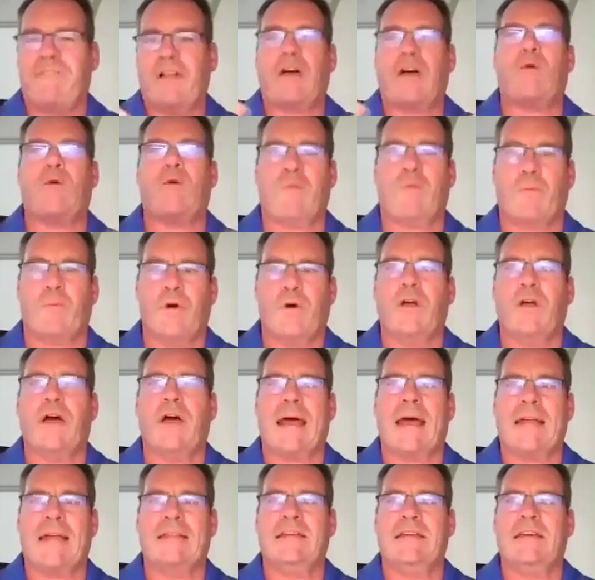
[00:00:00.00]
feel like we have a pretty good
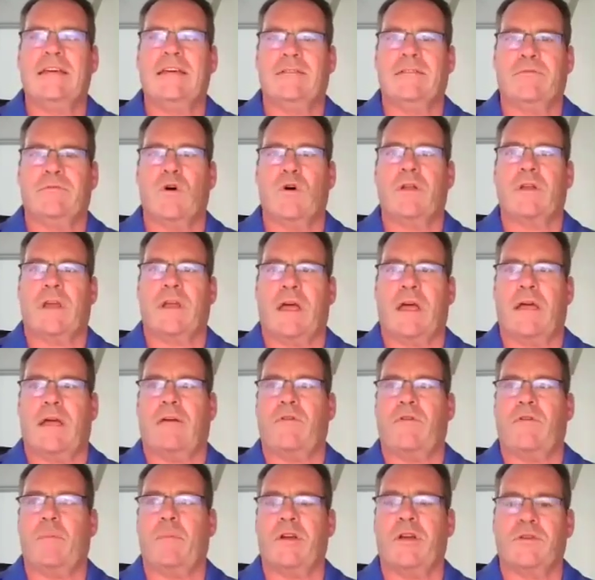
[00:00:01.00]
idea of what
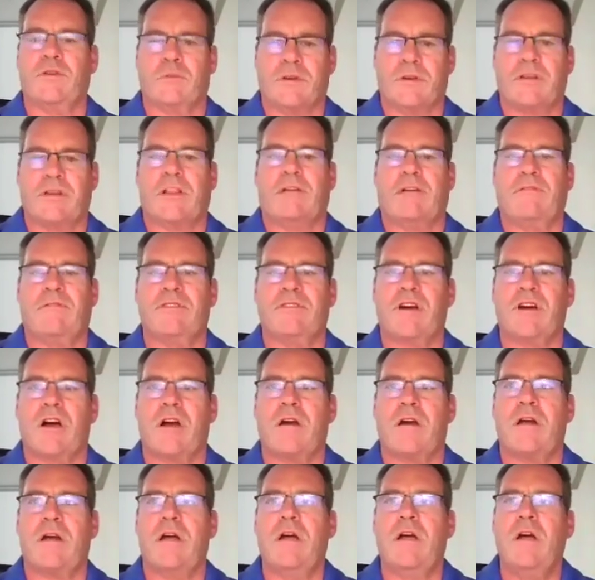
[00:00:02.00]
everybody's risk levels
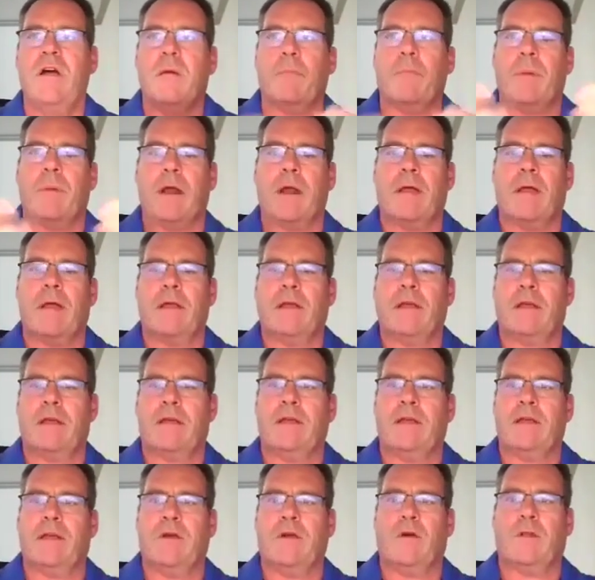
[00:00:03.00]
are, but
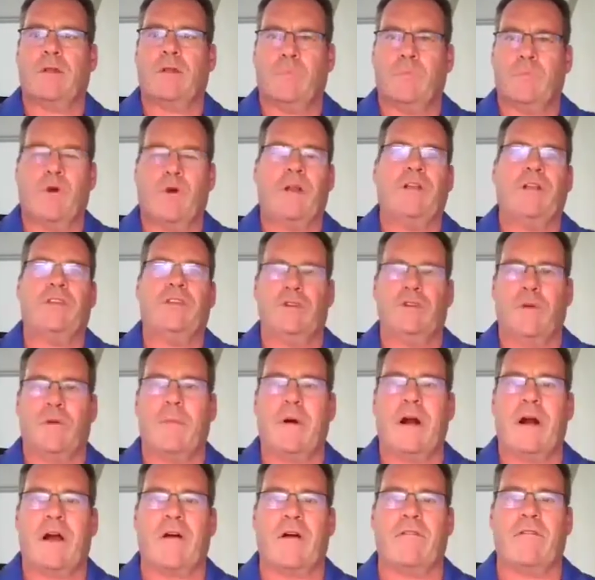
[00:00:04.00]
in order to put it into
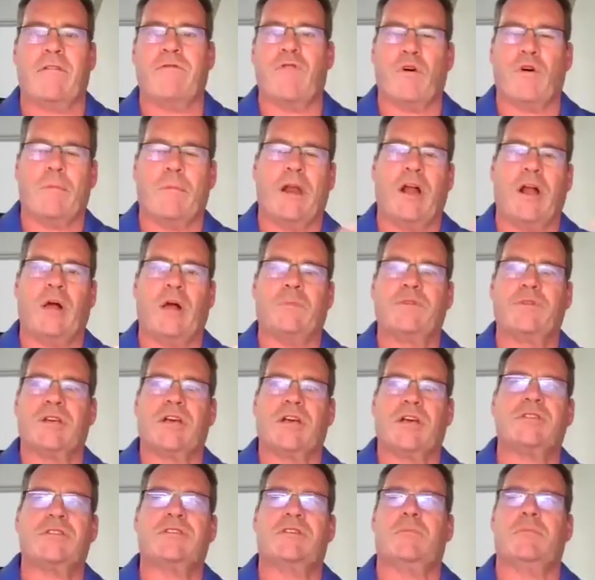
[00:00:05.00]
numerical form, it helps
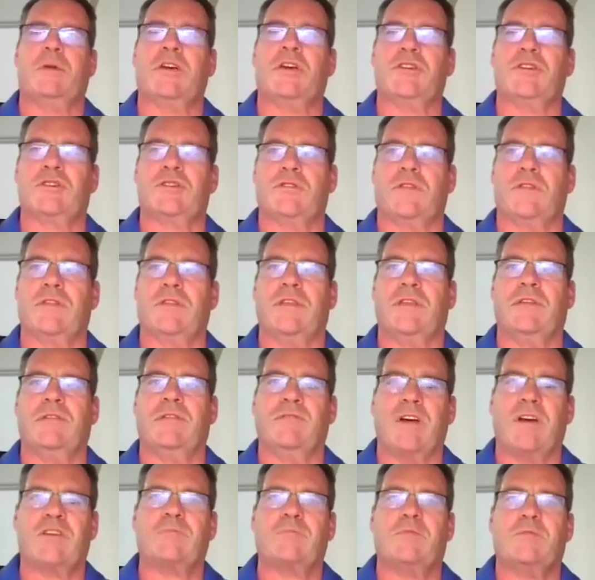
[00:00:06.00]
us to make sure that the
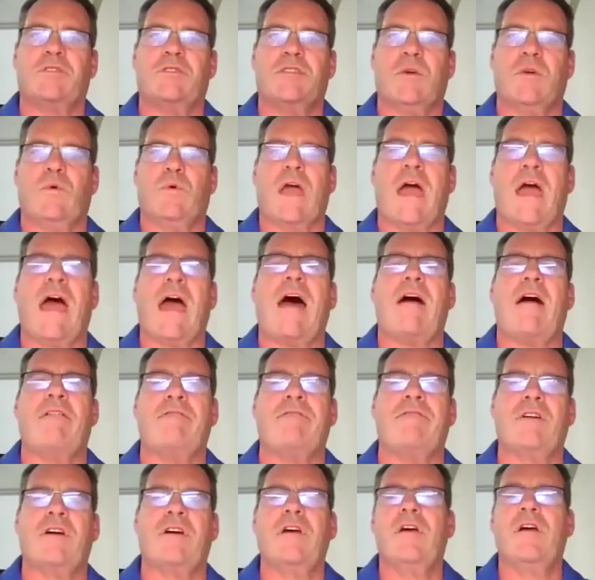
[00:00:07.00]
investments that we
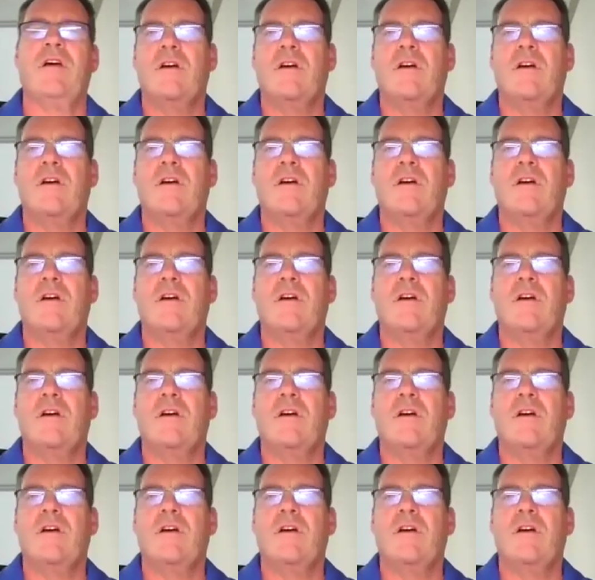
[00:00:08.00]
have